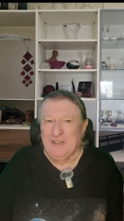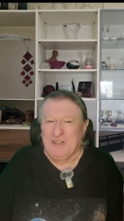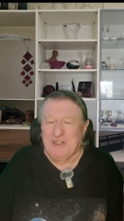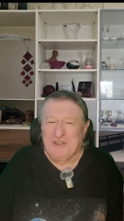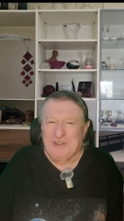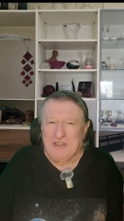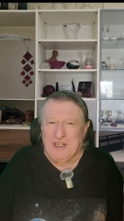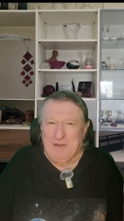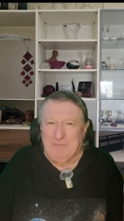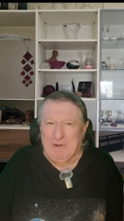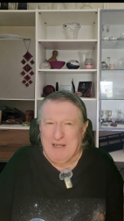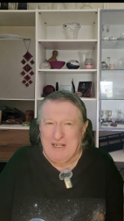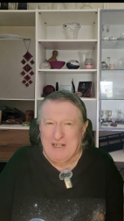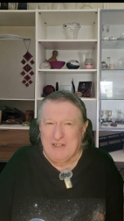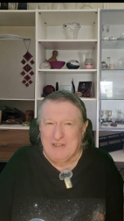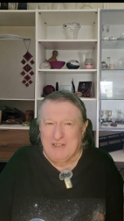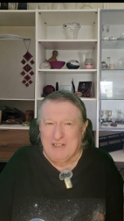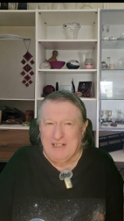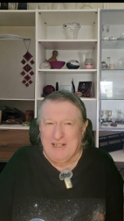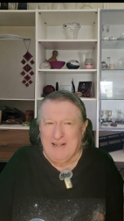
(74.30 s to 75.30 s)
to cheap
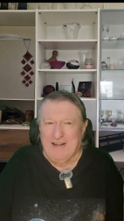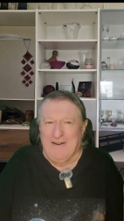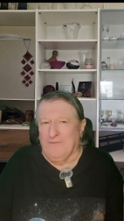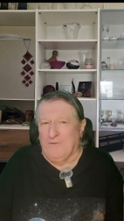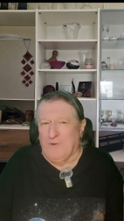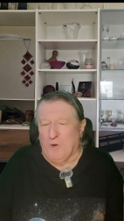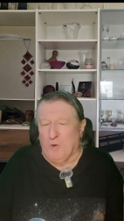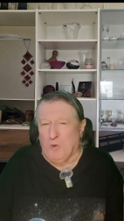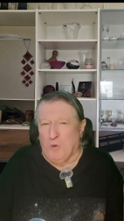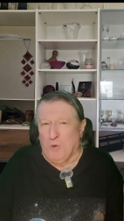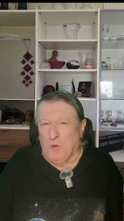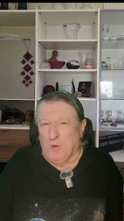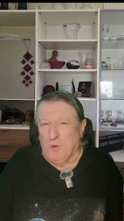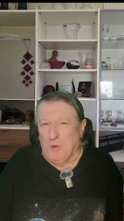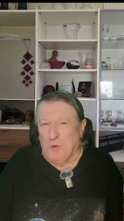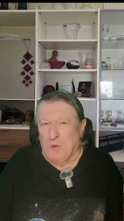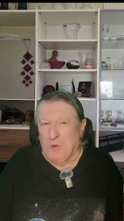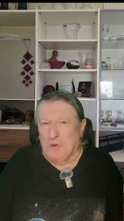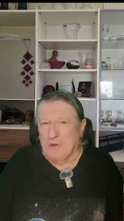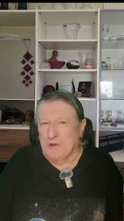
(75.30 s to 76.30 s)
energy for
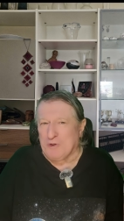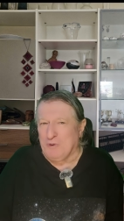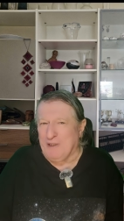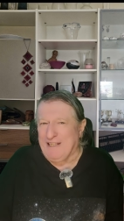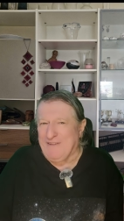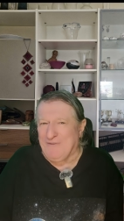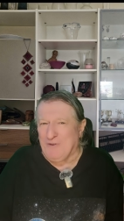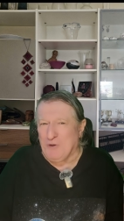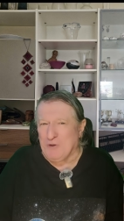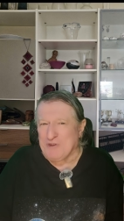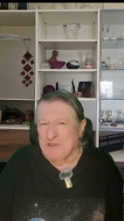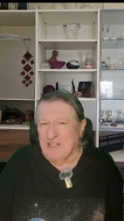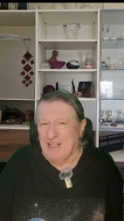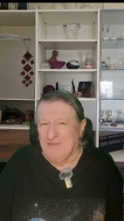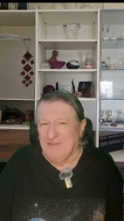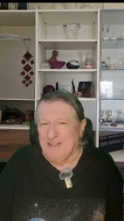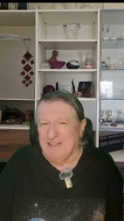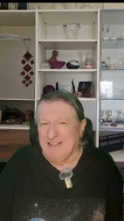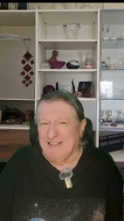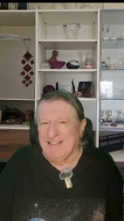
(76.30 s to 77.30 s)
all
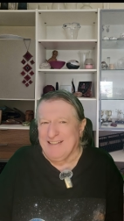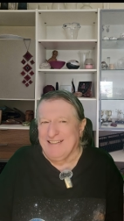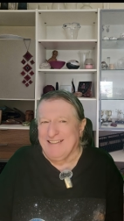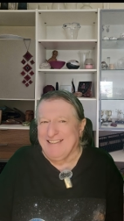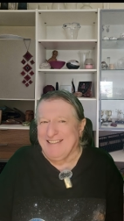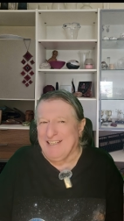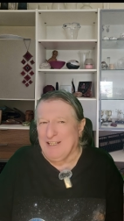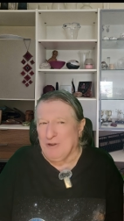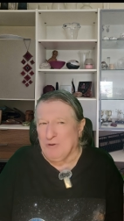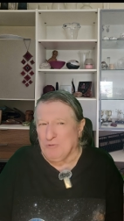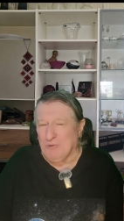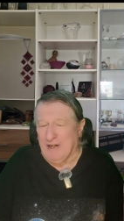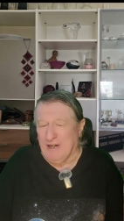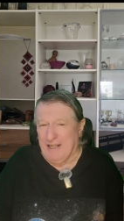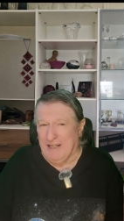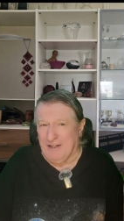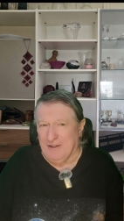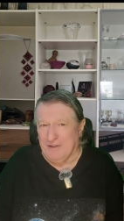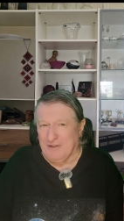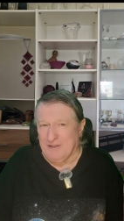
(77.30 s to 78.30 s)
24/7
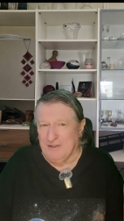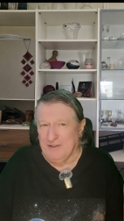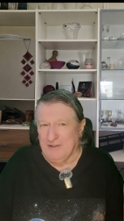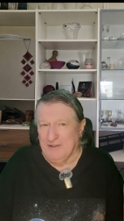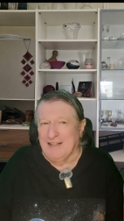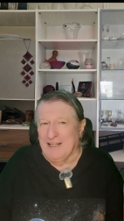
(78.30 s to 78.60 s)
year-round,